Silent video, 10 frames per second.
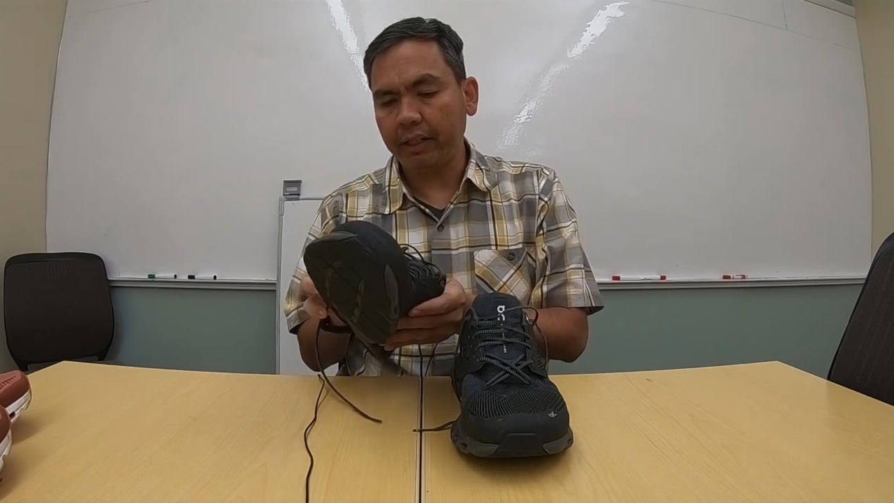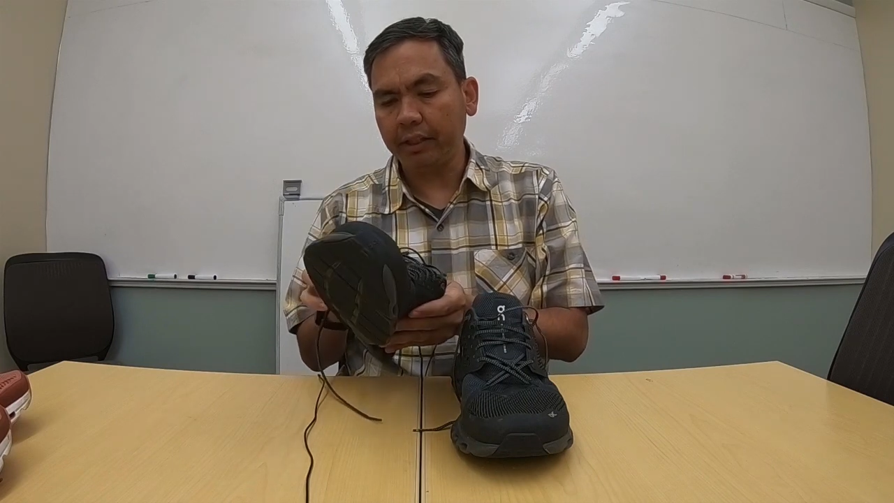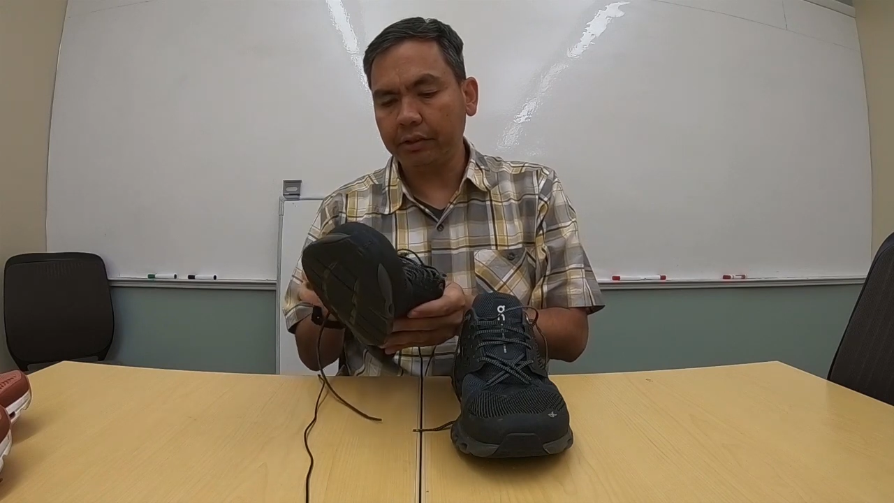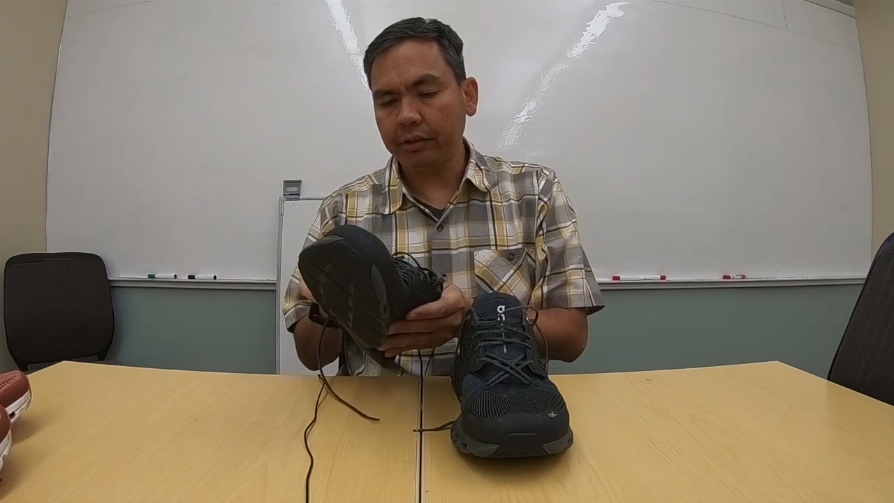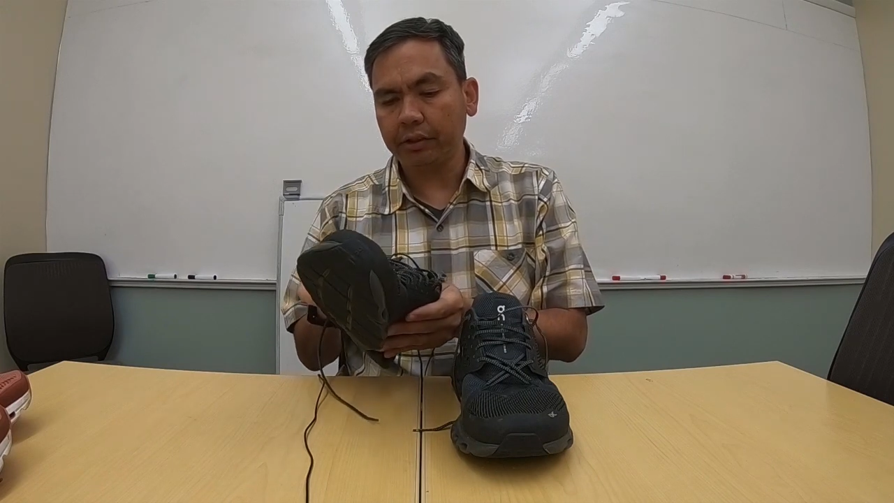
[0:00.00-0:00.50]
and
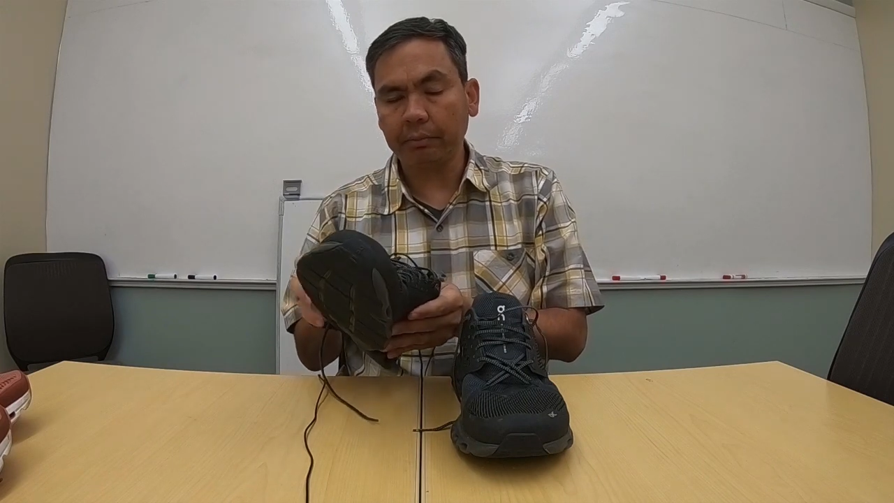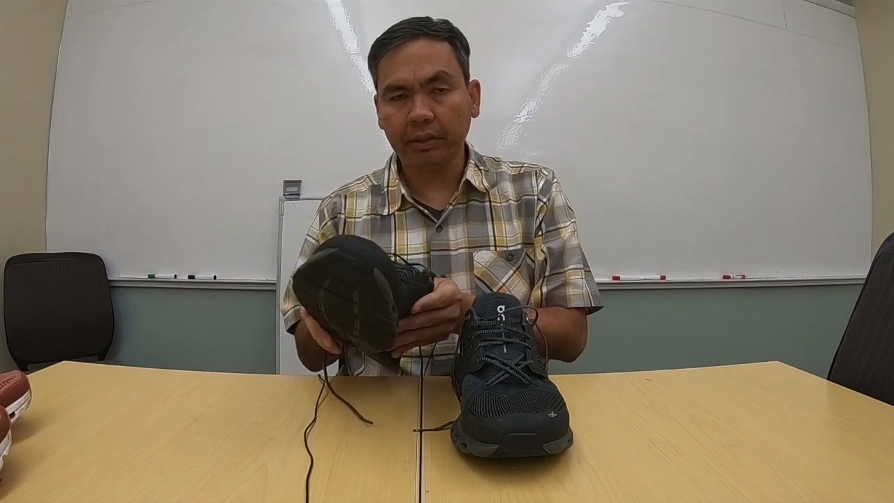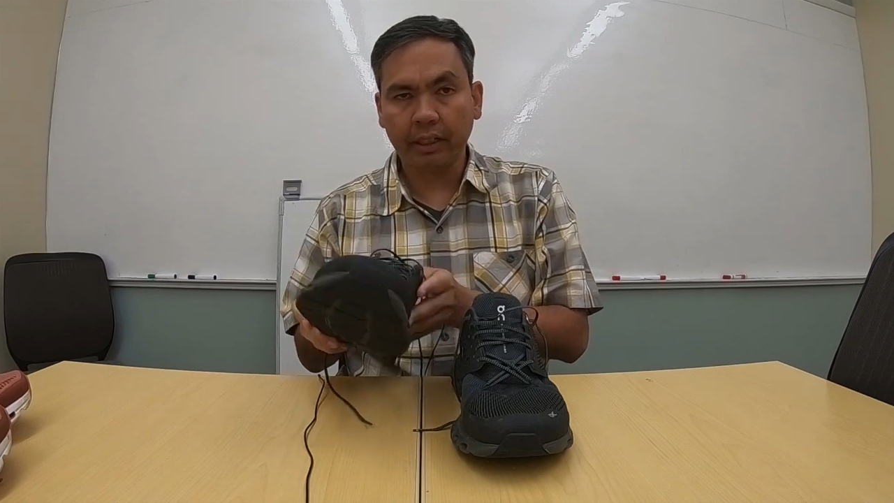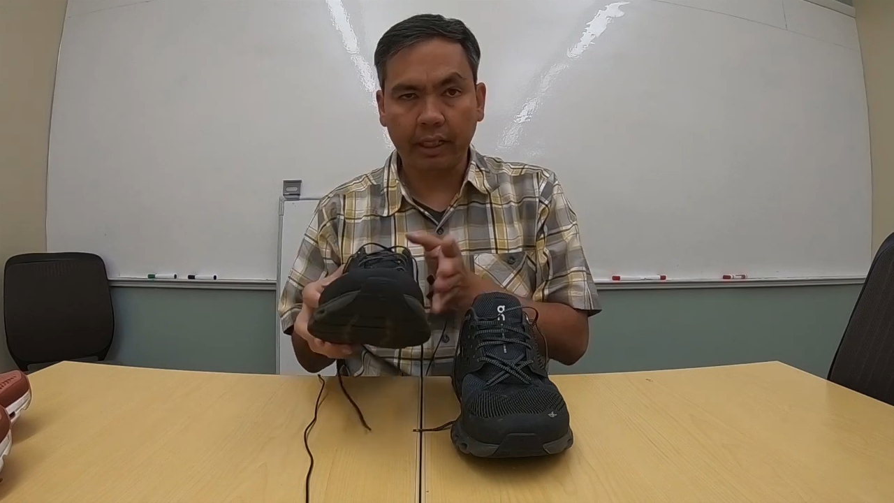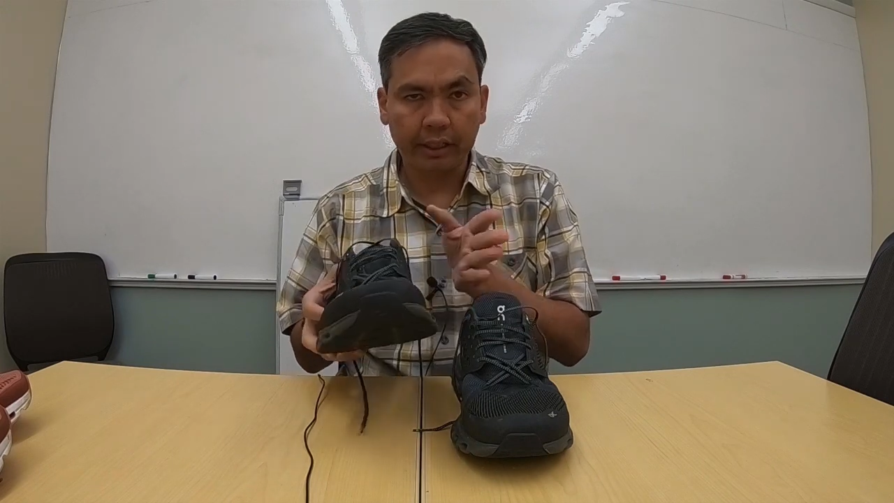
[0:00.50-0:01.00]
this is
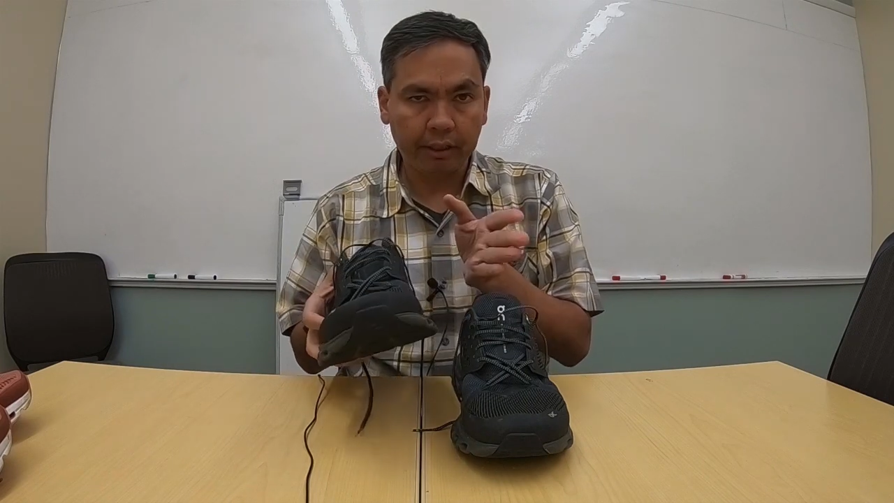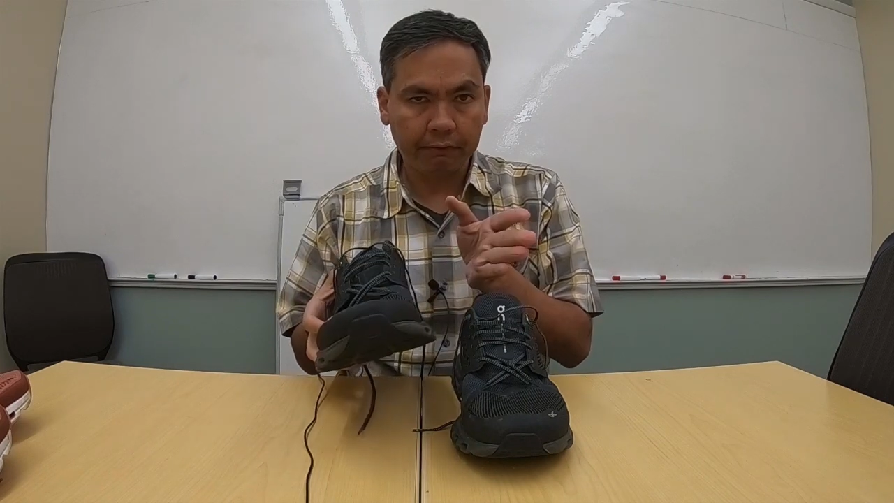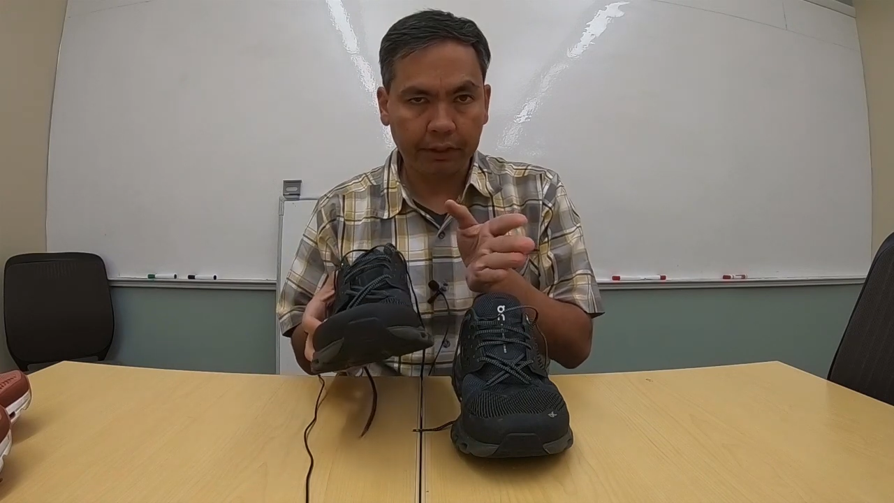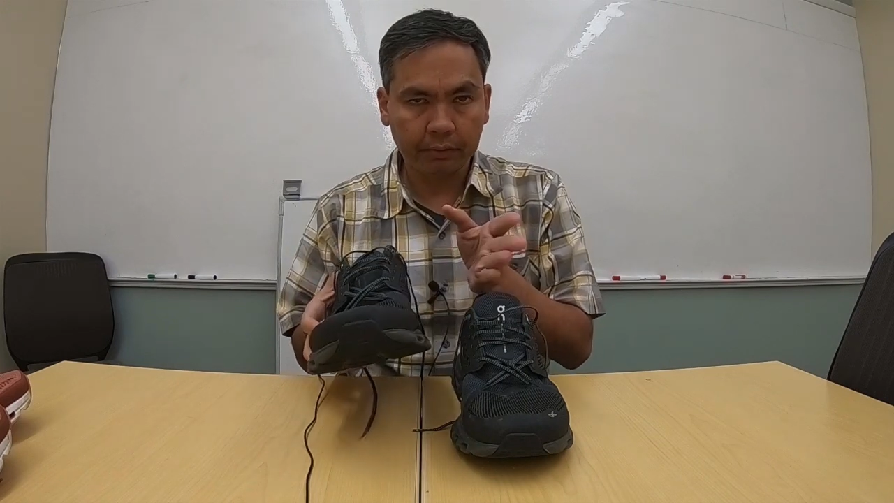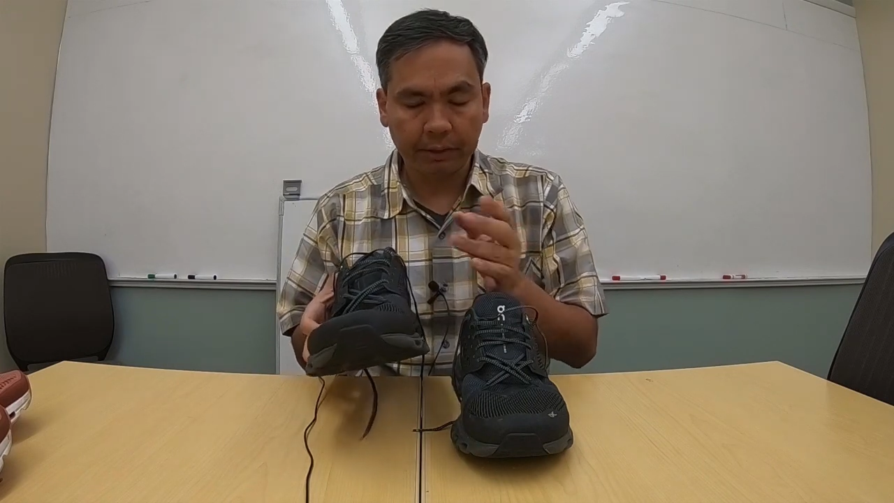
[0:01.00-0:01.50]
something that I need to fix